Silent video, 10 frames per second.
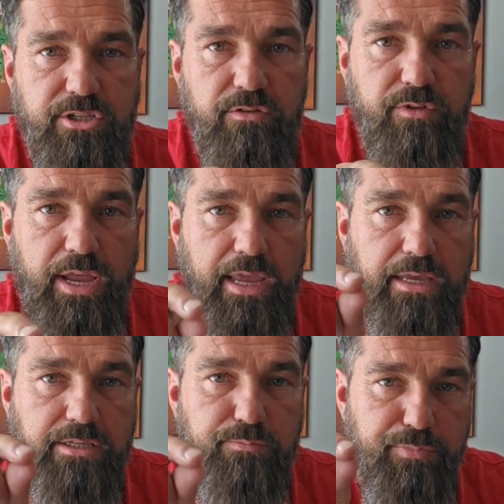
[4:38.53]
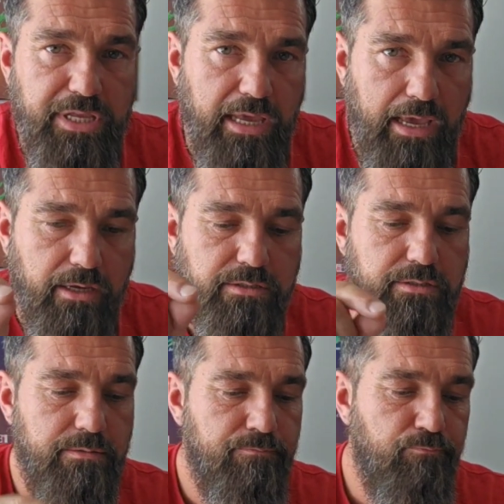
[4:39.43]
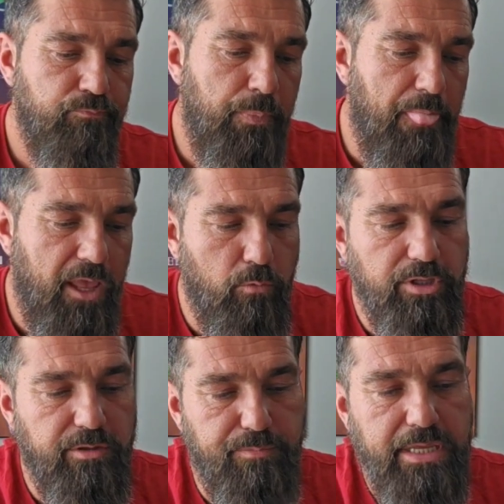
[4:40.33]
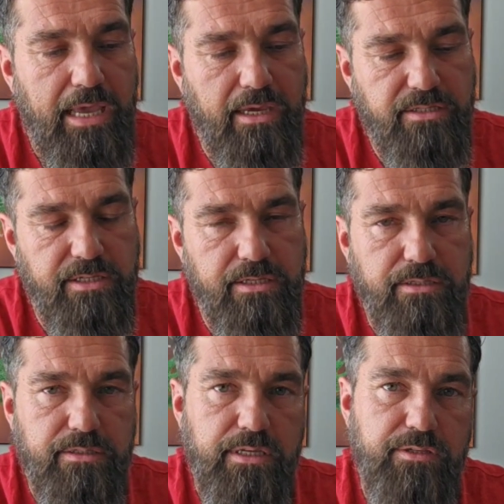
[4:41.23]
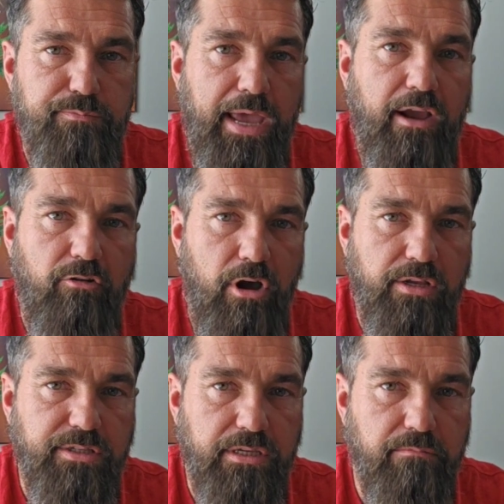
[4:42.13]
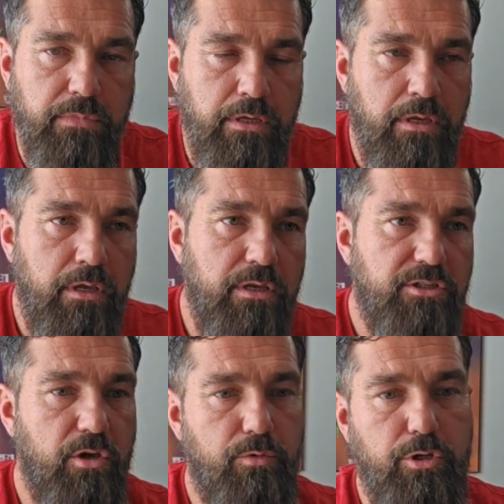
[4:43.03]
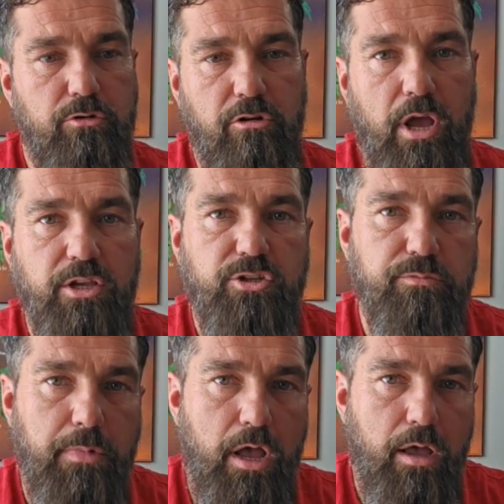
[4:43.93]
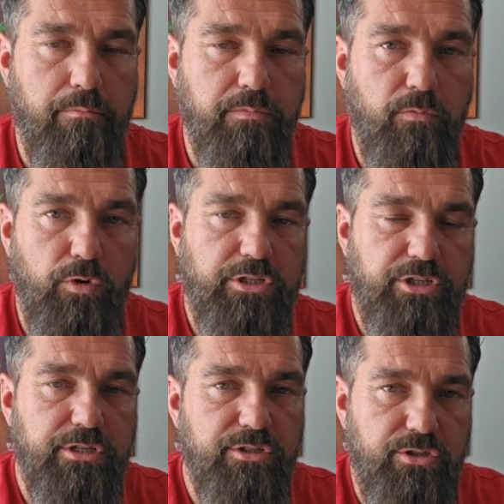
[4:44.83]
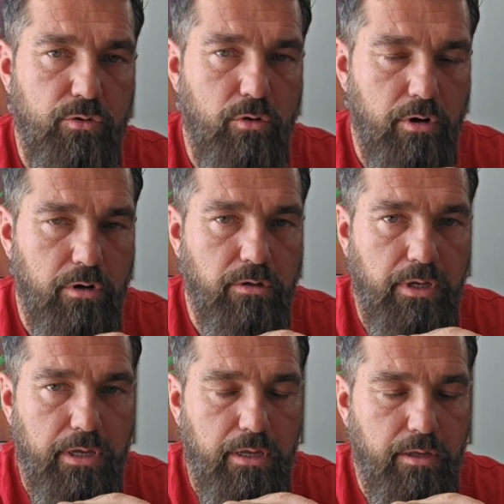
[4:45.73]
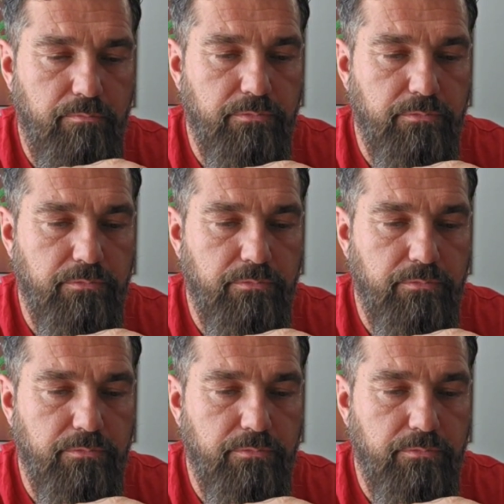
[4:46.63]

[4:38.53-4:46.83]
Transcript: Silver Haze, BX. And what the BX is back crossing. So when you cross your mom, which is your